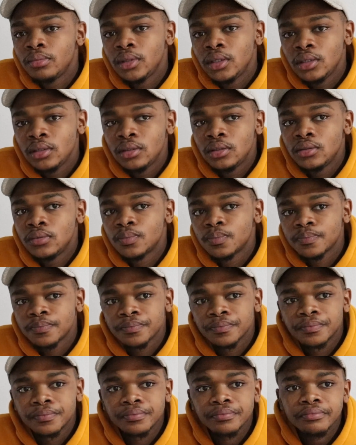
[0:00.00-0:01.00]
me
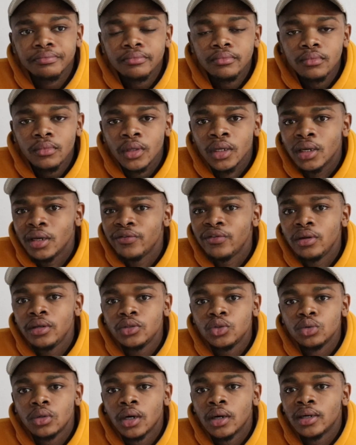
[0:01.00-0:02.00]
heavily
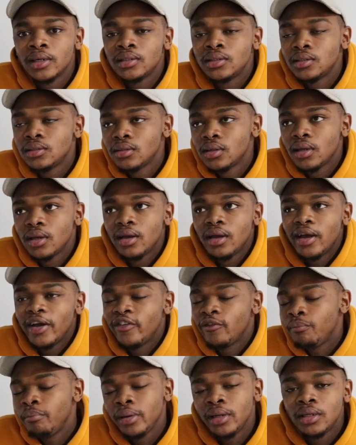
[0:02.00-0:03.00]
into cars.
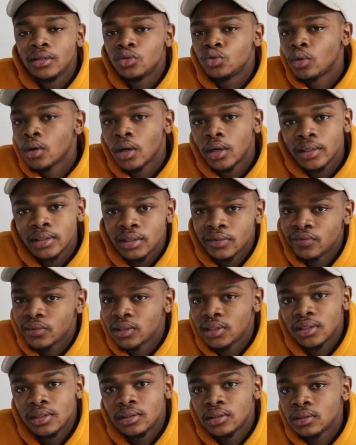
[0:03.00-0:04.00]
I've been into cars ever
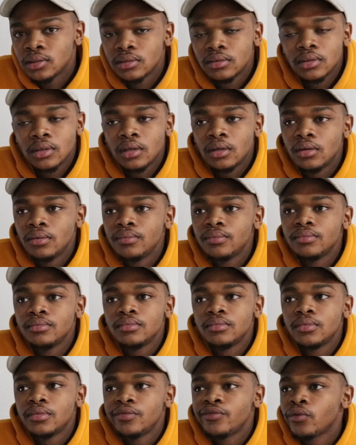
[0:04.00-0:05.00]
since, um,
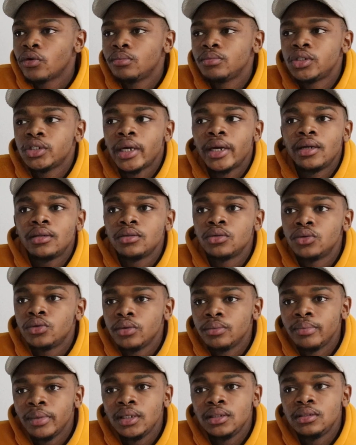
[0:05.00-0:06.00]
from
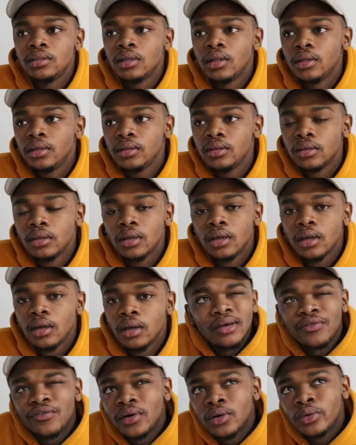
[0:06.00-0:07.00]
childhood basically.
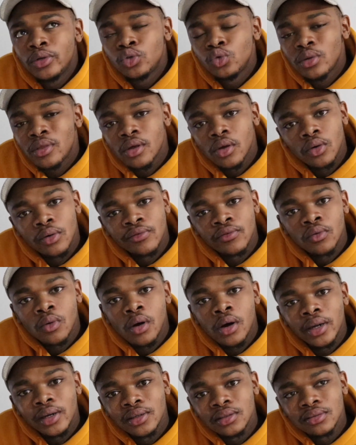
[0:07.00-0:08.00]
If I were to think of
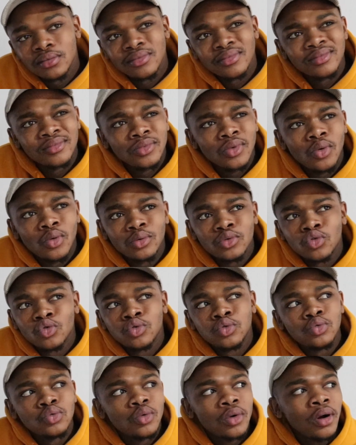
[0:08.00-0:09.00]
one or
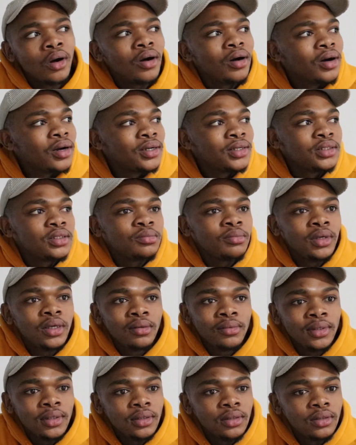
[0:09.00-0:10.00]
two cars
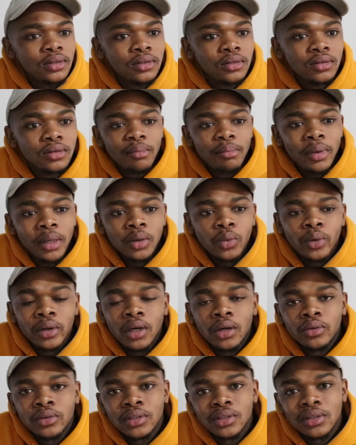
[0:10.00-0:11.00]
maybe back when
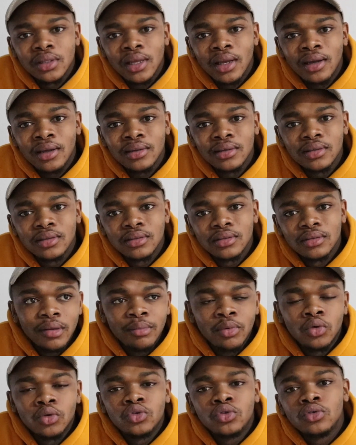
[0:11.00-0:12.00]
I was still young,
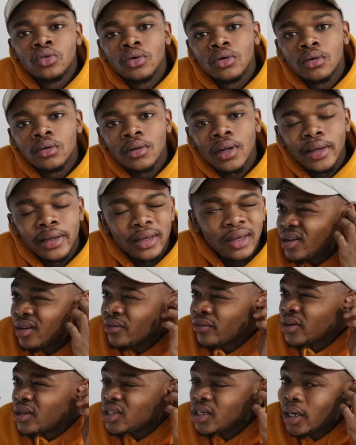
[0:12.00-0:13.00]
because you know like
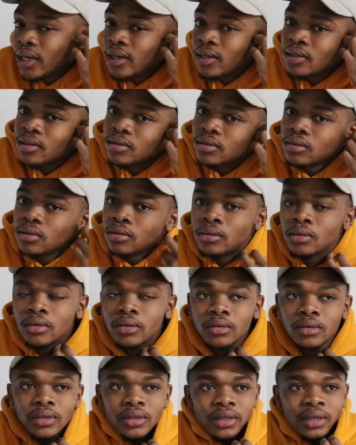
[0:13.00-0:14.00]
every child
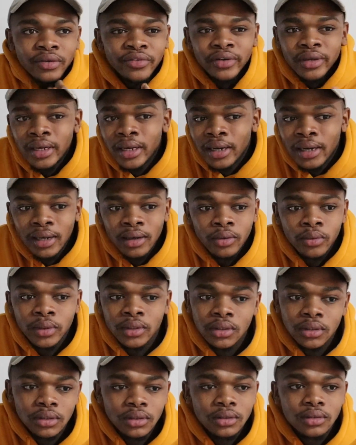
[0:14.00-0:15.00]
or every guy
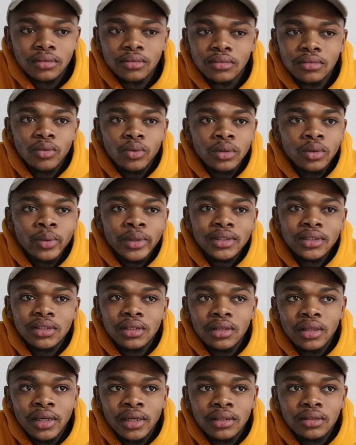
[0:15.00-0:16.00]
wants or
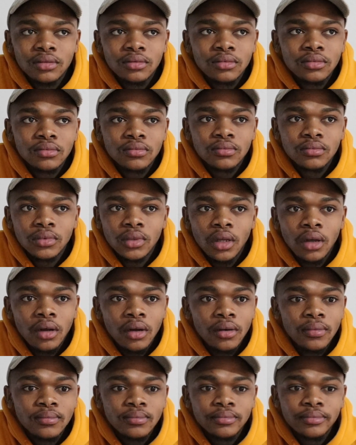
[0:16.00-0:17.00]
wanted that
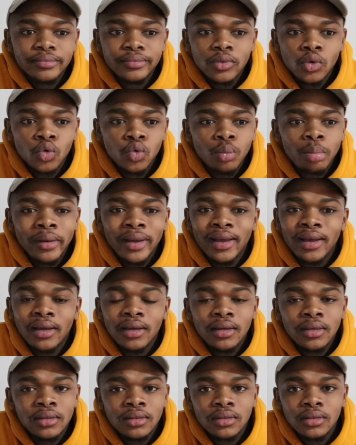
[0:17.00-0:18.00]
um,
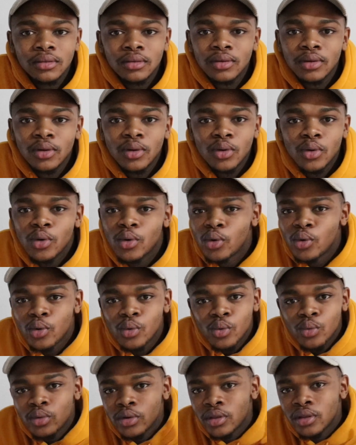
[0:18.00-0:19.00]
coupe
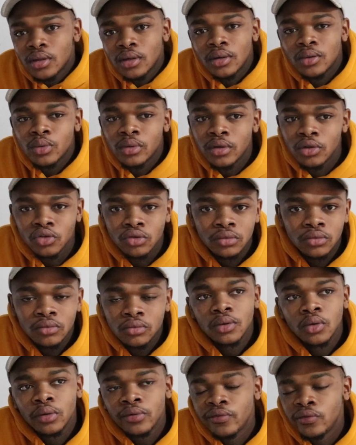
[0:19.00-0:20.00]
with a, with a
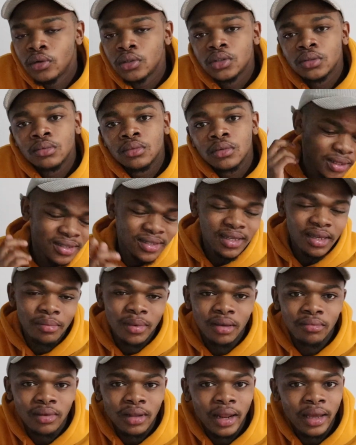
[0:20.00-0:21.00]
convertible. I'd say
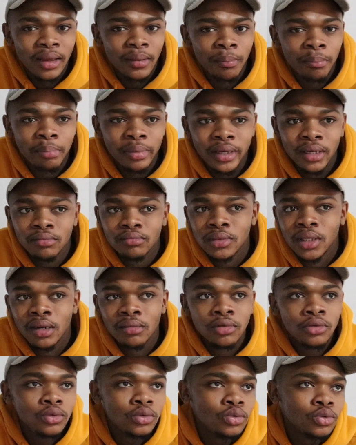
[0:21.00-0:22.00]
maybe like a
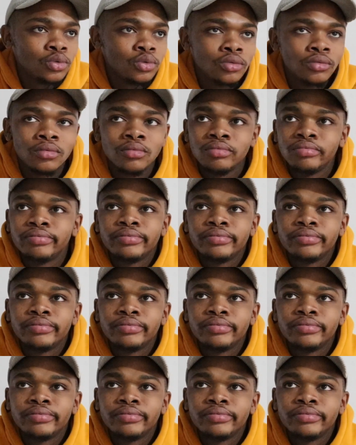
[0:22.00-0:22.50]
BMW